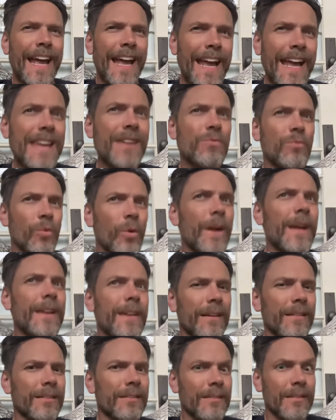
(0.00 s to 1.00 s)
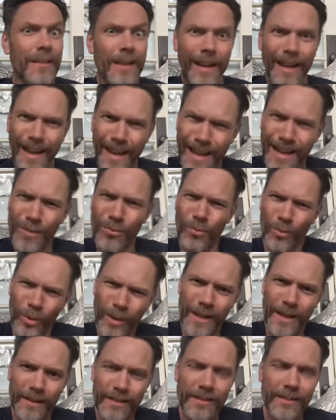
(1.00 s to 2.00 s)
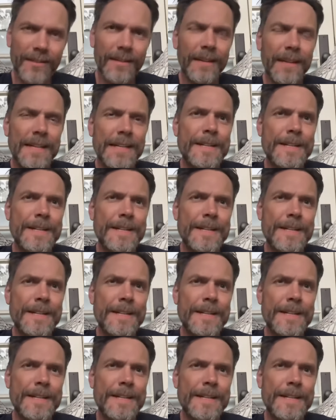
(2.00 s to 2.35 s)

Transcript: eight weeks, eight weeks.